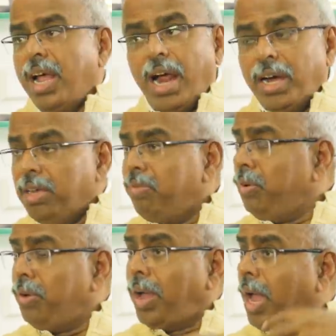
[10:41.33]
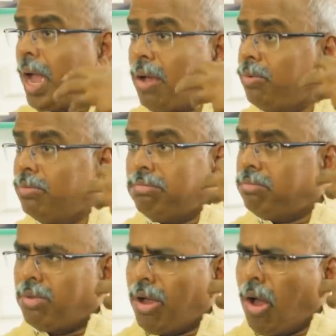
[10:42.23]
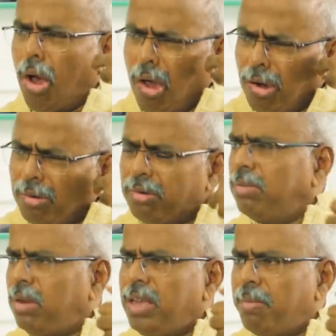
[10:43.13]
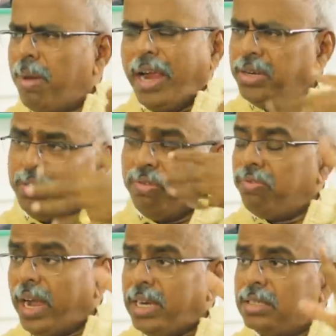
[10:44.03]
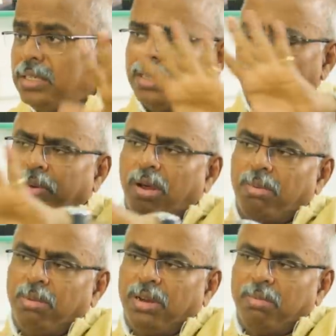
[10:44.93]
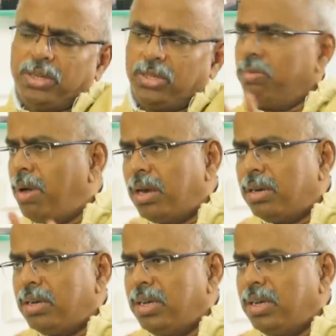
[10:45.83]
and if you have all might to fight, the problem remains small.